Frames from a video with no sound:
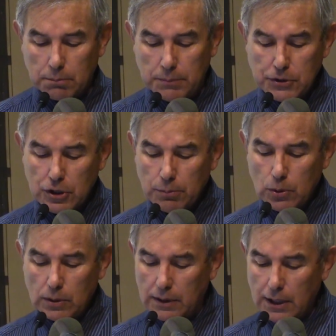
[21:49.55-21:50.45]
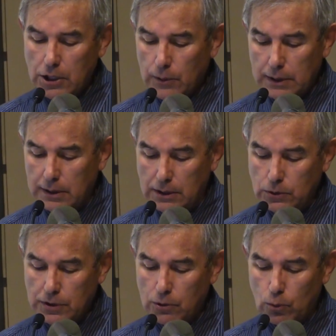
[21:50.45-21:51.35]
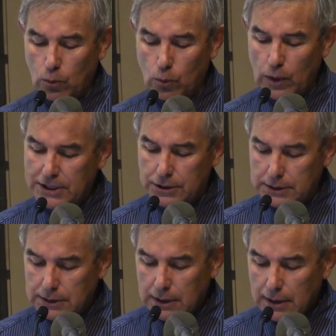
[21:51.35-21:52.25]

miserable, ignorant, deluded wretches.